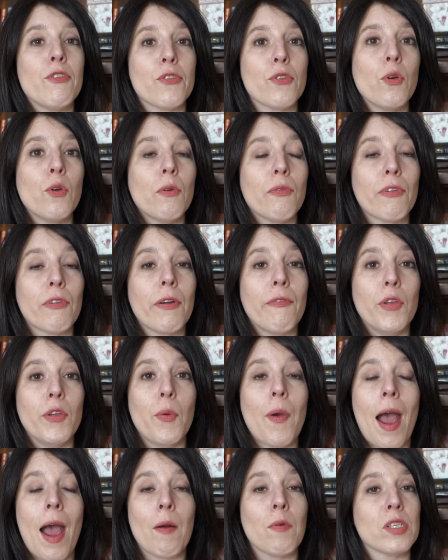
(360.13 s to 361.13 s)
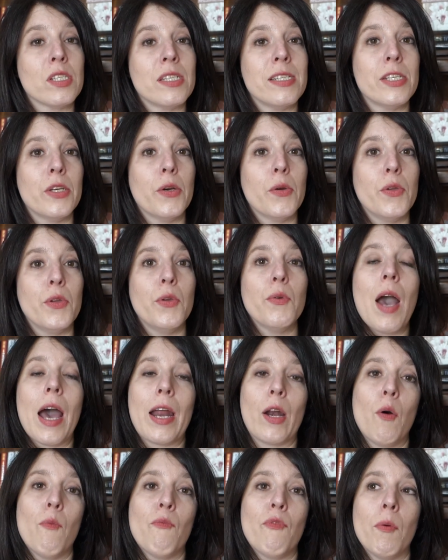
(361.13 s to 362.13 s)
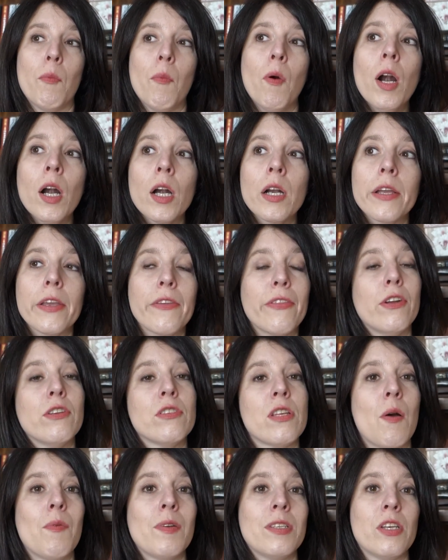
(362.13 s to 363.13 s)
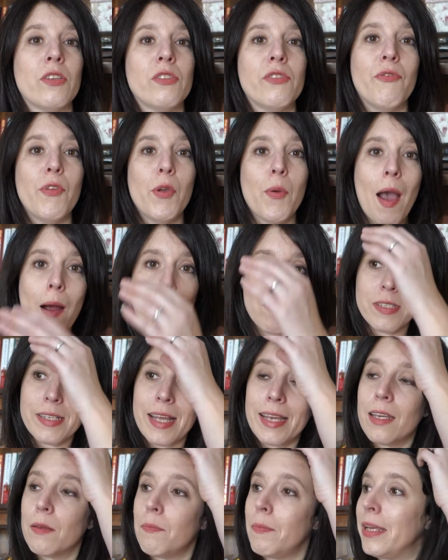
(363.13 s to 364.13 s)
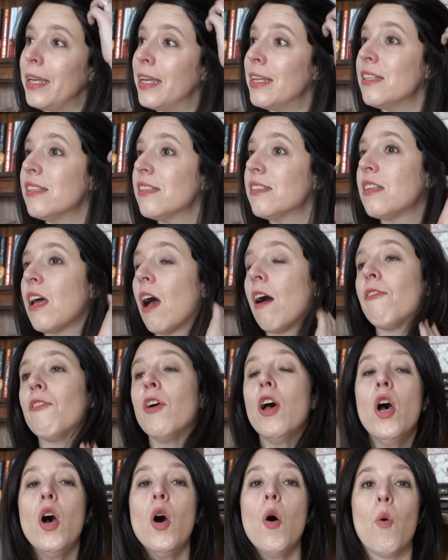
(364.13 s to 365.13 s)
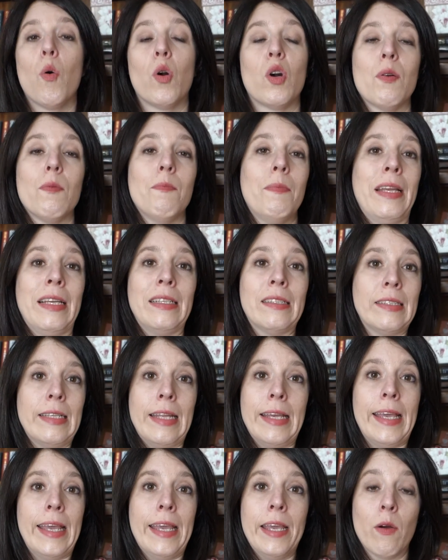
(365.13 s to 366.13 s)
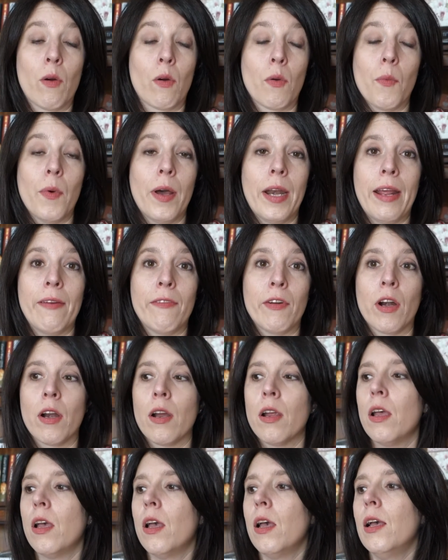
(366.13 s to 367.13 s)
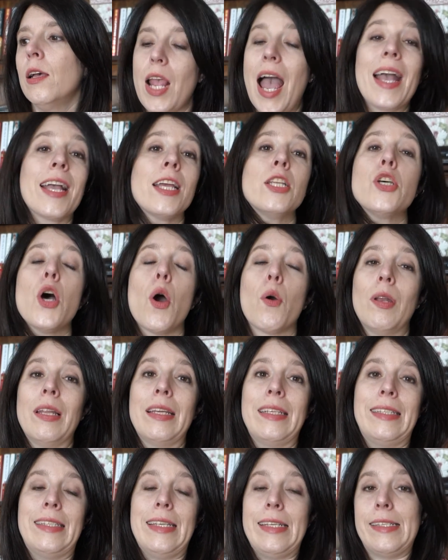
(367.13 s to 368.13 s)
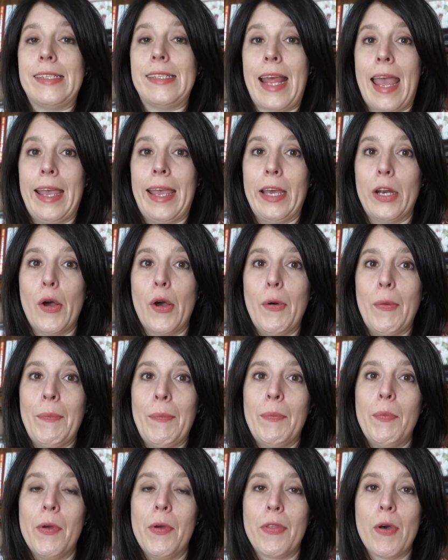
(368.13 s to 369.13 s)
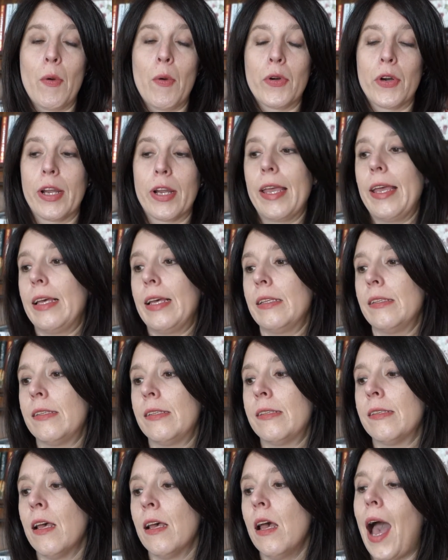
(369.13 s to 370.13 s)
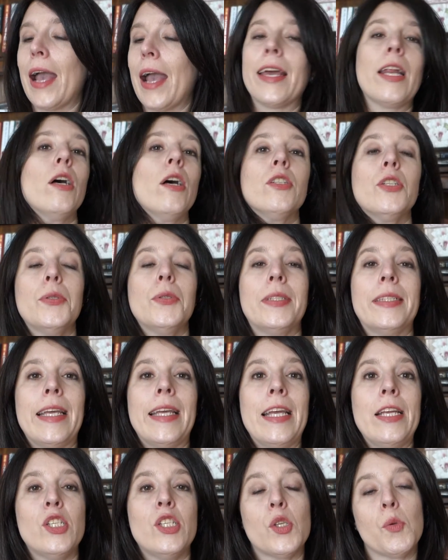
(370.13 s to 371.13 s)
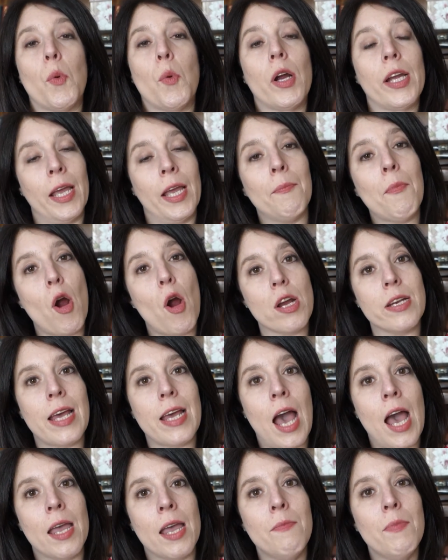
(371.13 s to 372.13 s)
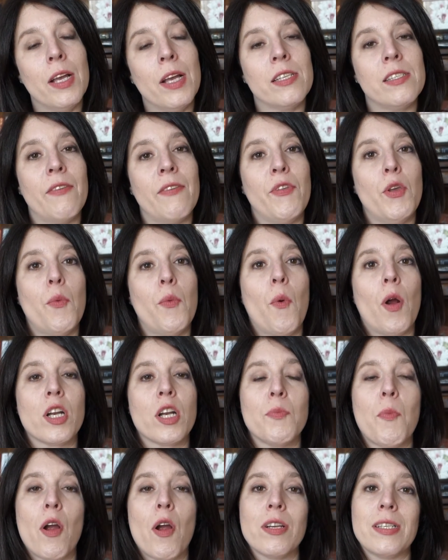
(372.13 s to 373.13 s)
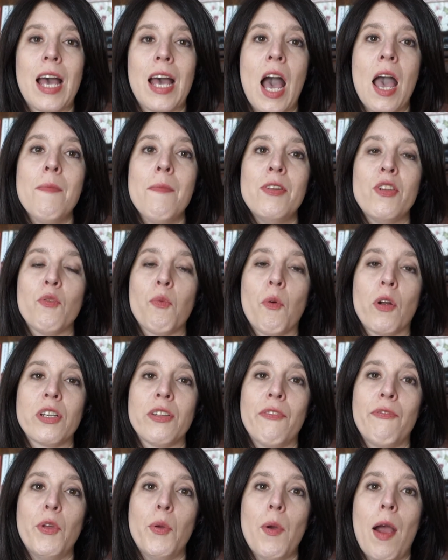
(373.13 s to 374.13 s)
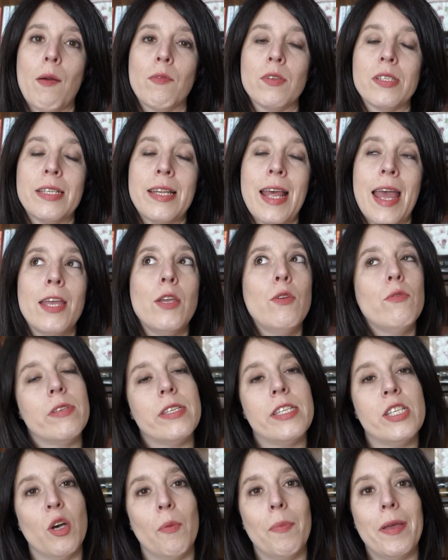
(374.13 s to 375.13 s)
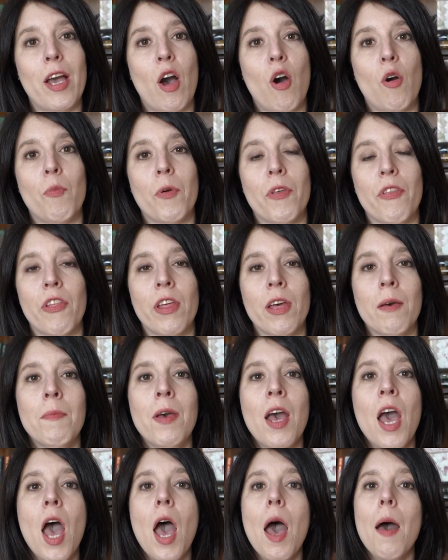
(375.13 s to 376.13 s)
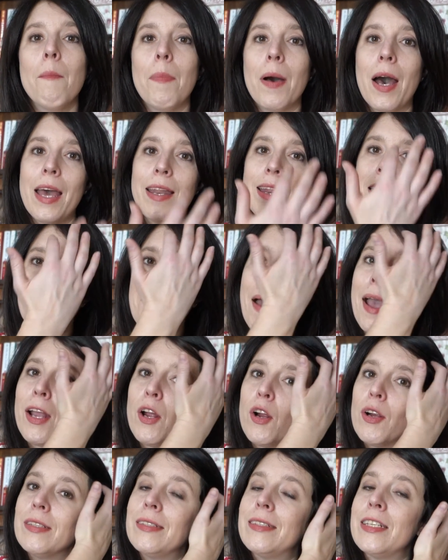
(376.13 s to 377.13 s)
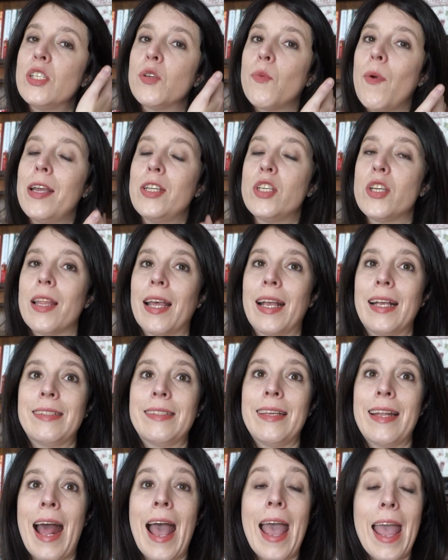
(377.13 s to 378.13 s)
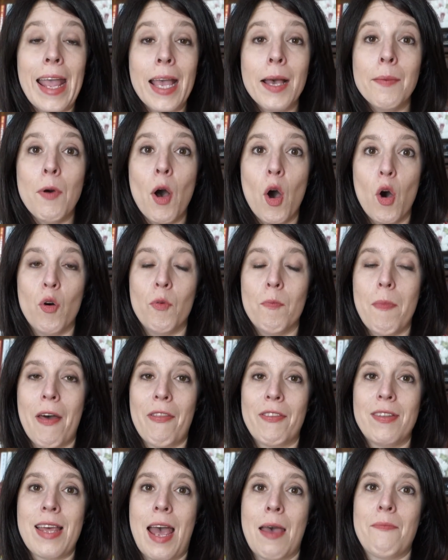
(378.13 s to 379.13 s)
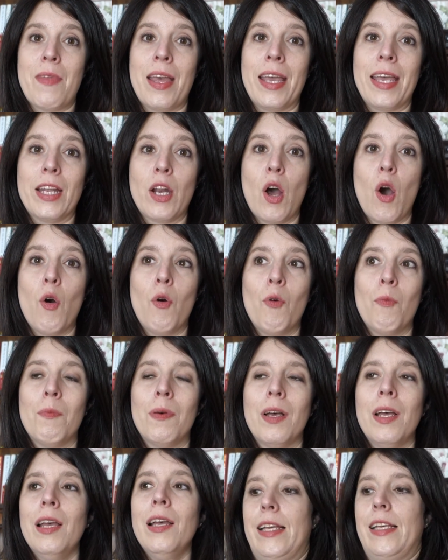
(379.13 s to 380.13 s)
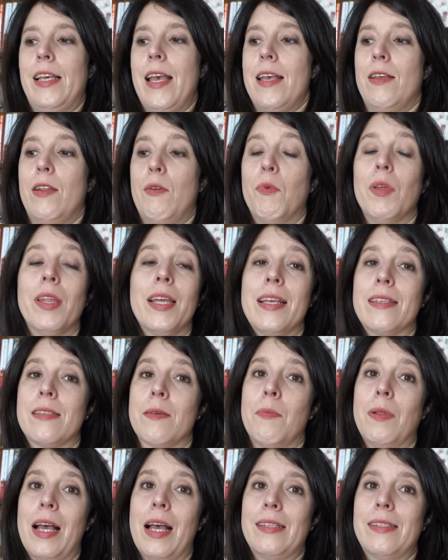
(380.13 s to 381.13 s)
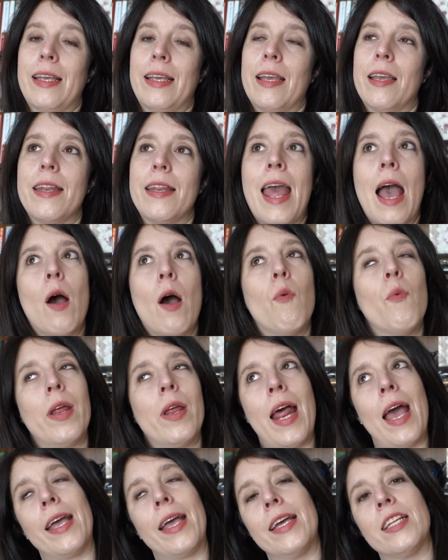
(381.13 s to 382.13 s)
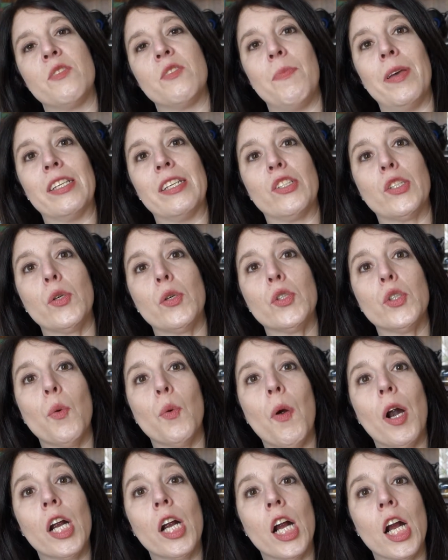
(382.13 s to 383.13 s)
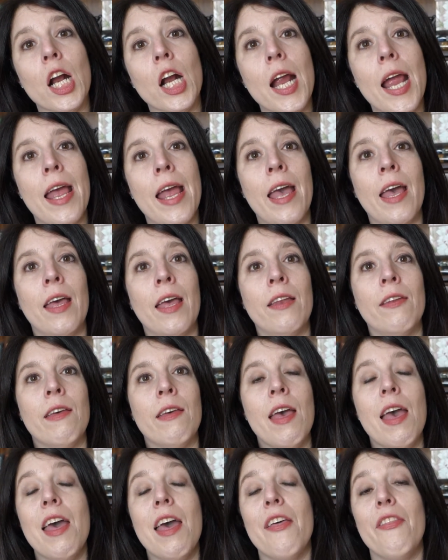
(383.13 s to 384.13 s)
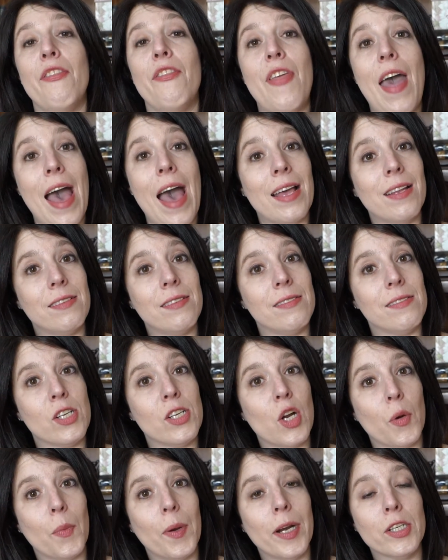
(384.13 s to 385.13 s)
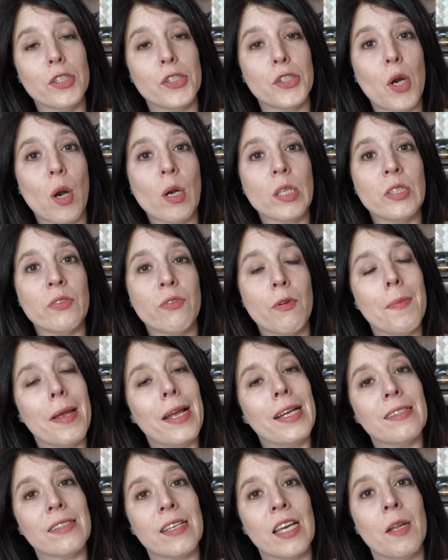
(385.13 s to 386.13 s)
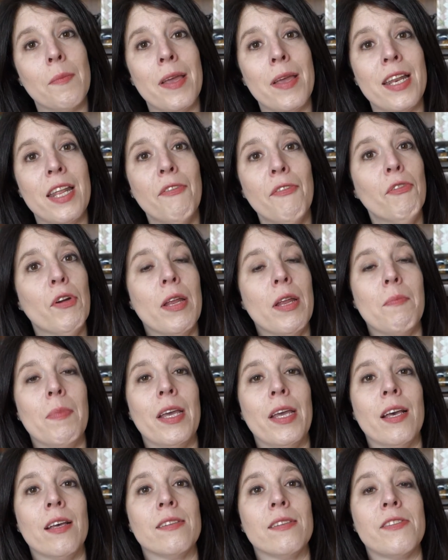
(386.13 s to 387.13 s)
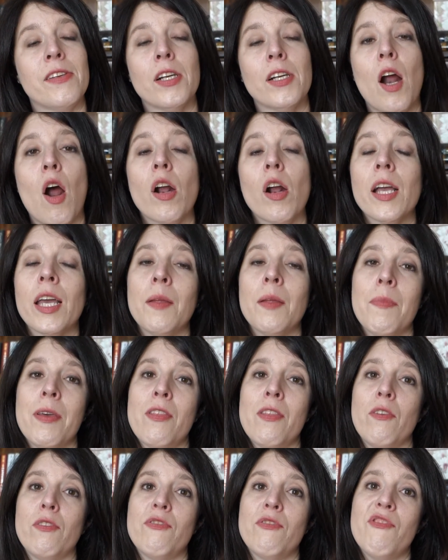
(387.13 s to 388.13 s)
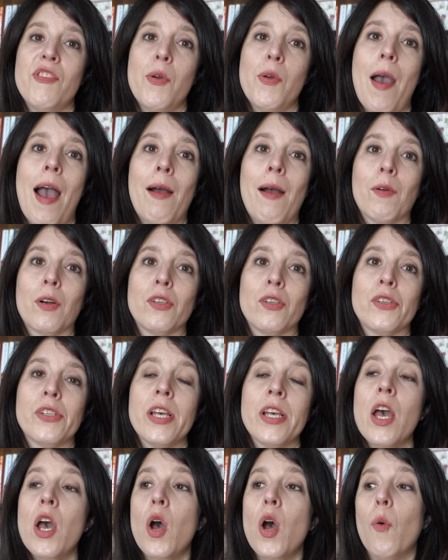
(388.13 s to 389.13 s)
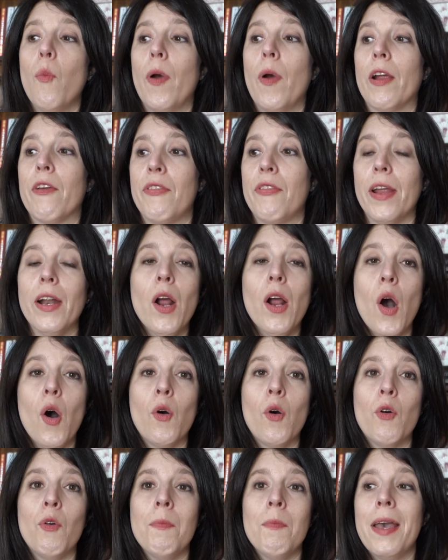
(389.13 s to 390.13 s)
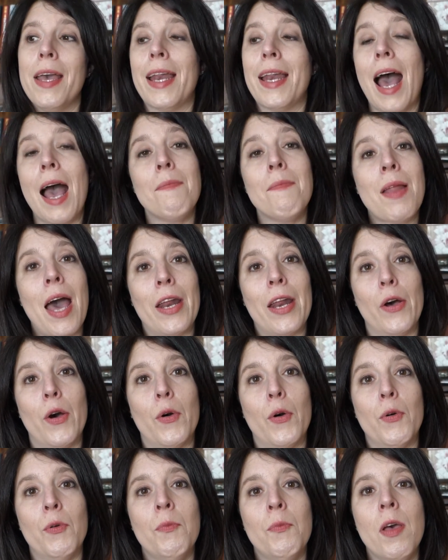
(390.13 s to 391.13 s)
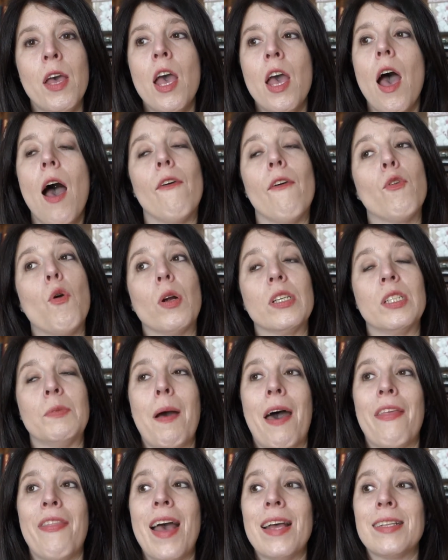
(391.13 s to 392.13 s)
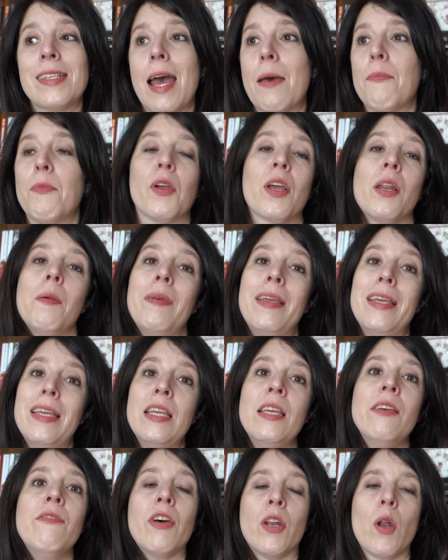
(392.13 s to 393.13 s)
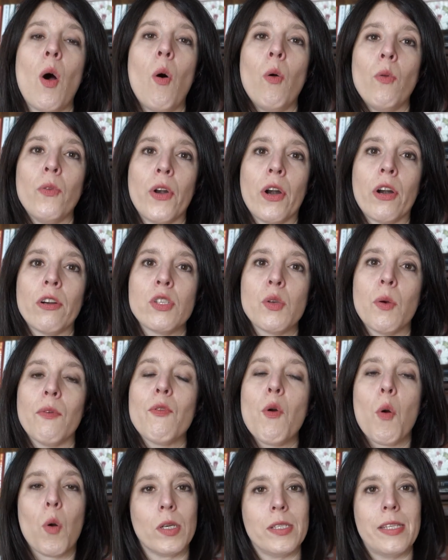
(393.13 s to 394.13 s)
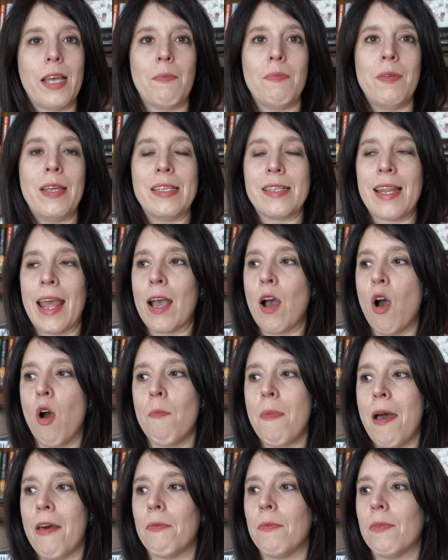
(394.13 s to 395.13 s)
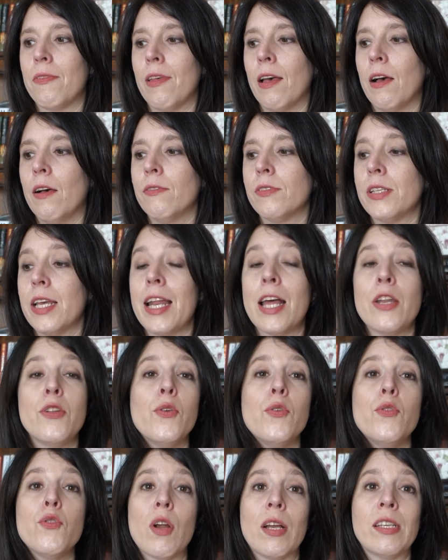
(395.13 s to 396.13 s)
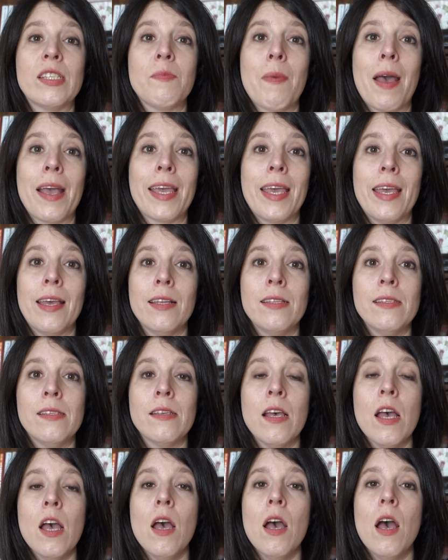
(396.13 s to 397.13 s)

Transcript: school for a few hours until you got home from work, there's always those few hours they could be into stuff or being sneaky or whatever. I can totally see staying at home with older kids. I could also see just working part-time, because if you worked part-time and just worked a few hours a day, you'd still be home with them. But in my current situation, like I said, I am home by the time they get home. It really is a blessing. Now, when I get to be a social worker and that career starts for me, it's going to be different, because there are going to be those few hours where they're home and I'm not home. Of course, by that time, they're going to be even older. So, of course, they'd be staying home by themselves. And I do trust my kids.